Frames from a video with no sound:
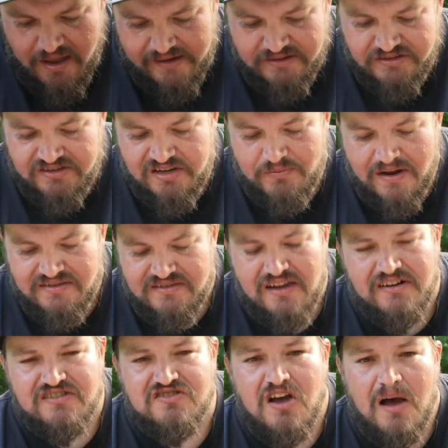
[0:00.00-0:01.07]
I can see why it's
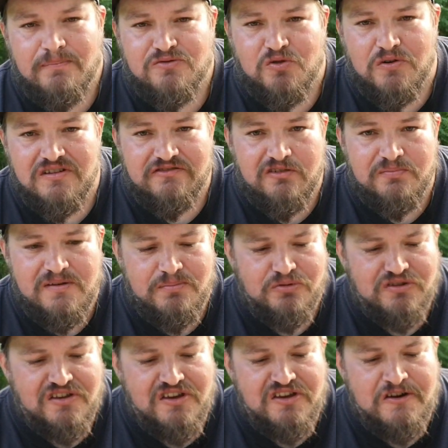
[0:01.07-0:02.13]
not a top choice for
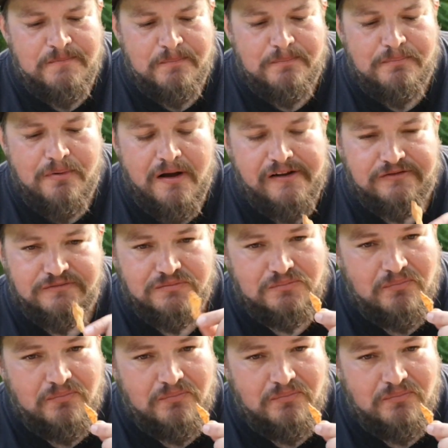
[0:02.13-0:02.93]
people to eat, but